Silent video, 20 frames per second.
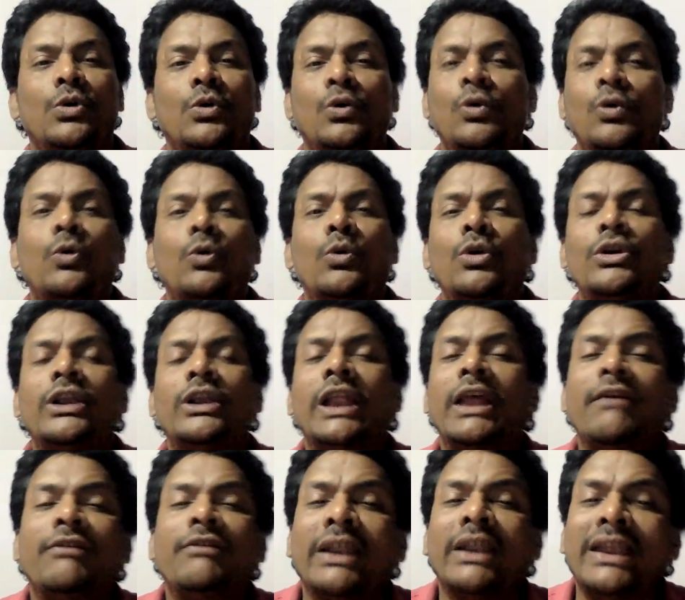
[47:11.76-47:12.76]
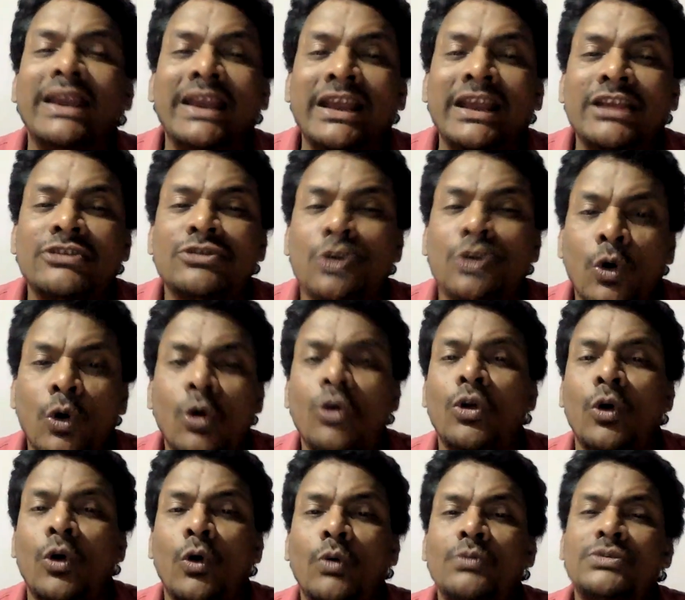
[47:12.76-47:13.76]
who would never in his
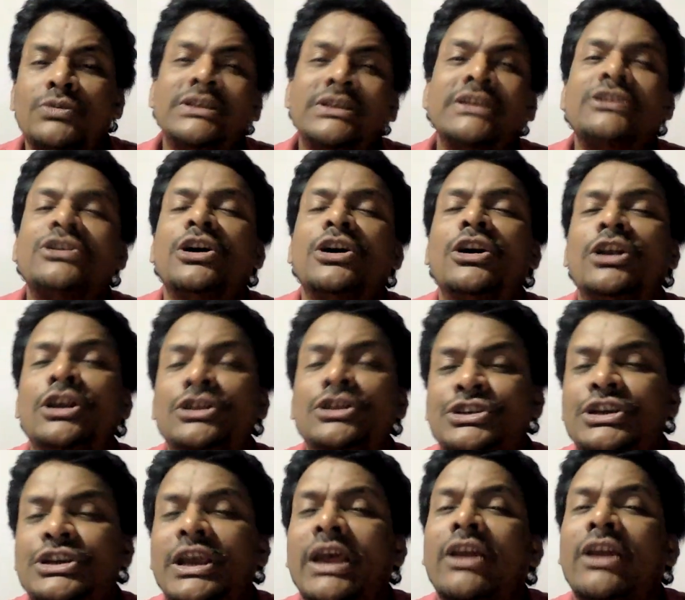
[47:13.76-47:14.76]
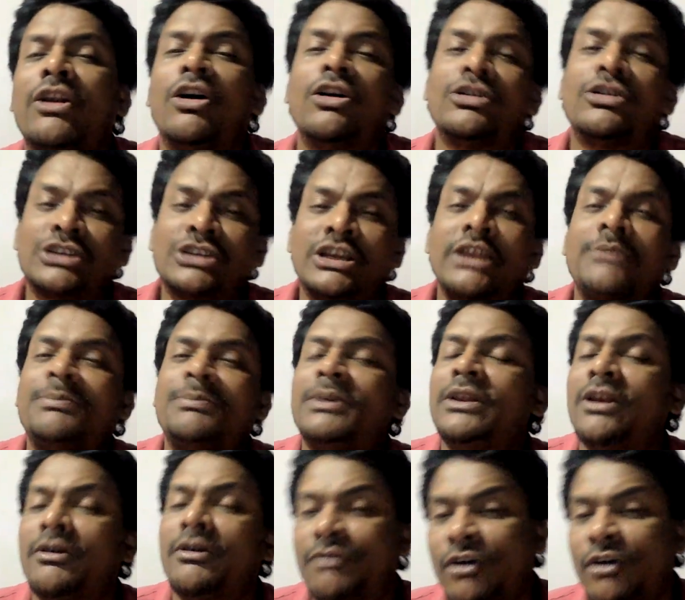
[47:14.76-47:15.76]
own home sit on a chair or sleep
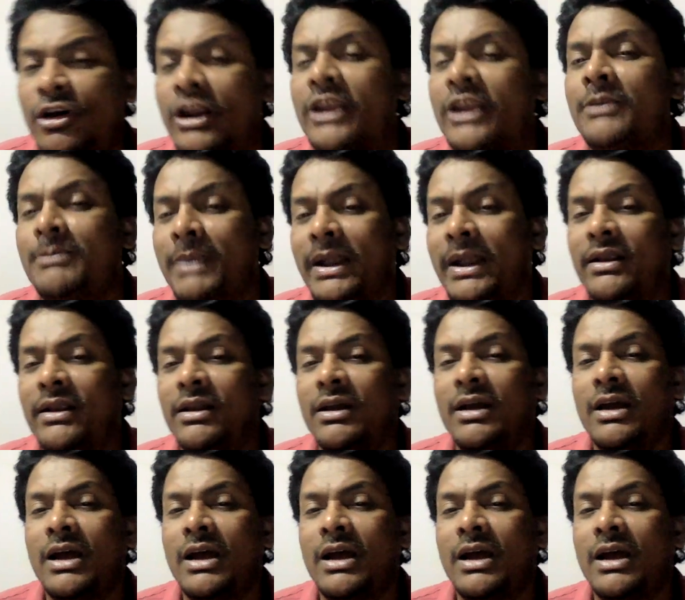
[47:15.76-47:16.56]
in a foreign bed.